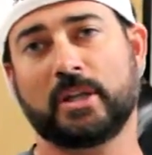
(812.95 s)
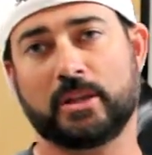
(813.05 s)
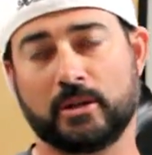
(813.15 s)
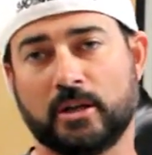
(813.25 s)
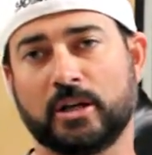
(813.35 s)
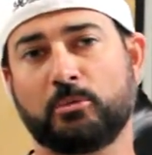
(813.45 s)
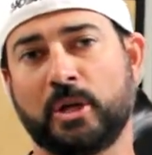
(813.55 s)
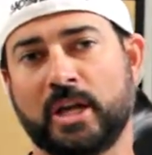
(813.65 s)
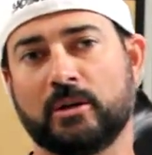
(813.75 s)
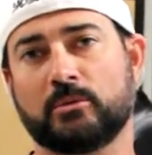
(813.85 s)
and the long
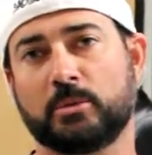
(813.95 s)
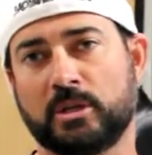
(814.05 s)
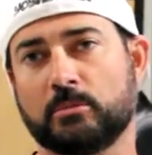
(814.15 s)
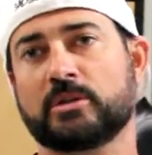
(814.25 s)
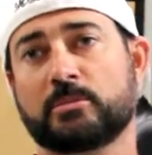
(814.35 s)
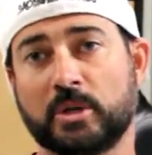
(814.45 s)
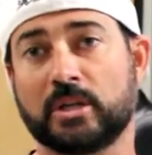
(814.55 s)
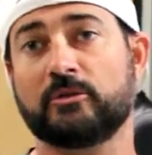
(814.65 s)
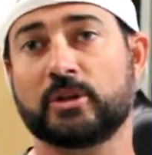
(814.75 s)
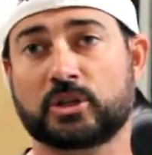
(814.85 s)
pant would be the most
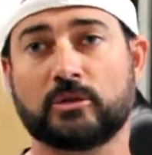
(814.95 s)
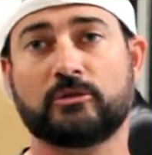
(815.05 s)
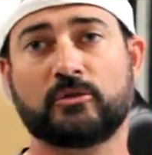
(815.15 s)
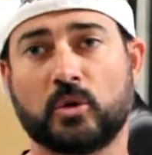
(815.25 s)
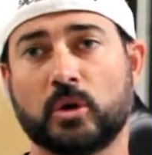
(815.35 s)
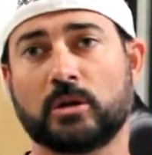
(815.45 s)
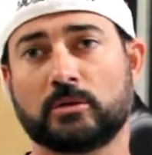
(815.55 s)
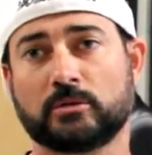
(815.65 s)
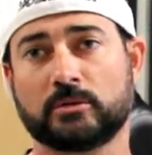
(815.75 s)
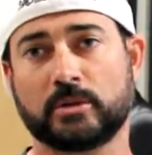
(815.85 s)
beneficial for
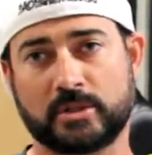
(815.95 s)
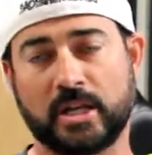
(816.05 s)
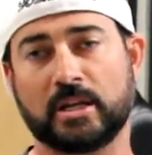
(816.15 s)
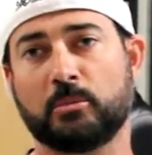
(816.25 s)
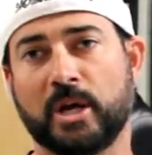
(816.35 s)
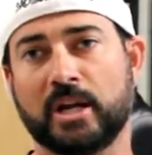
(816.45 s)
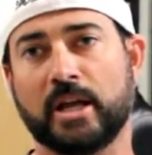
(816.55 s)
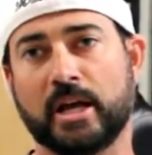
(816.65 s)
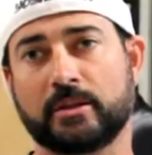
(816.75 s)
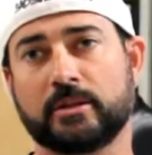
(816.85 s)
the stand-up paddle
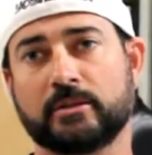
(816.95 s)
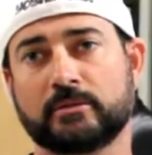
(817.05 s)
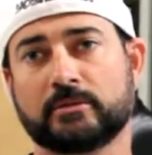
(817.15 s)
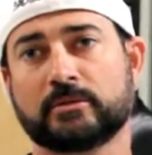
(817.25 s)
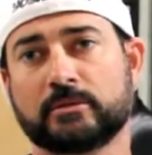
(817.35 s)
athlete.